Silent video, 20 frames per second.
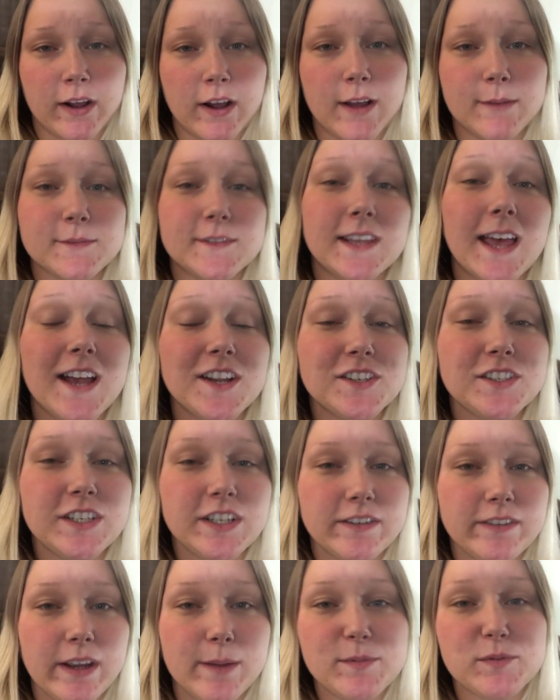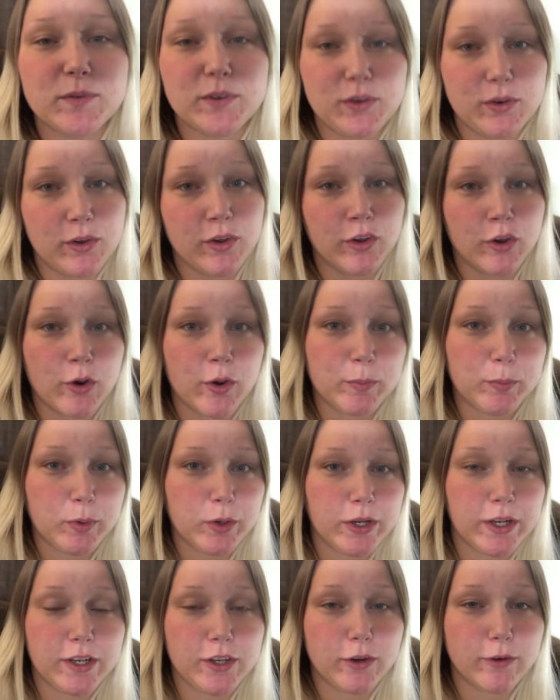com slash tia vapes where you can go and
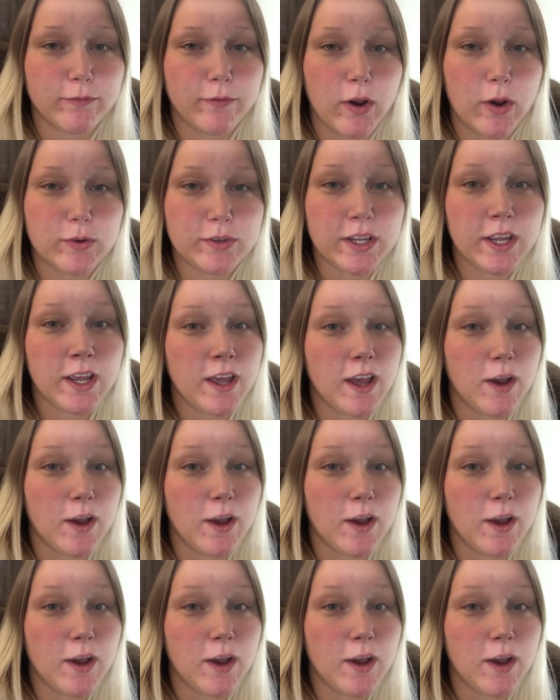put in your vote.